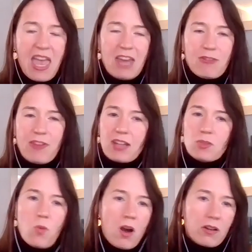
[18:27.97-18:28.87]
In fact,
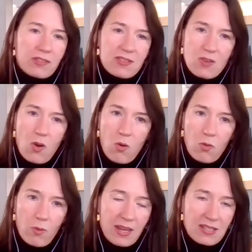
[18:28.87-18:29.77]
water is
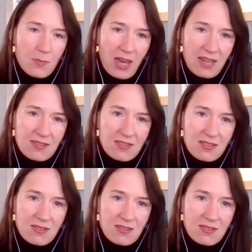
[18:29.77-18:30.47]
always best.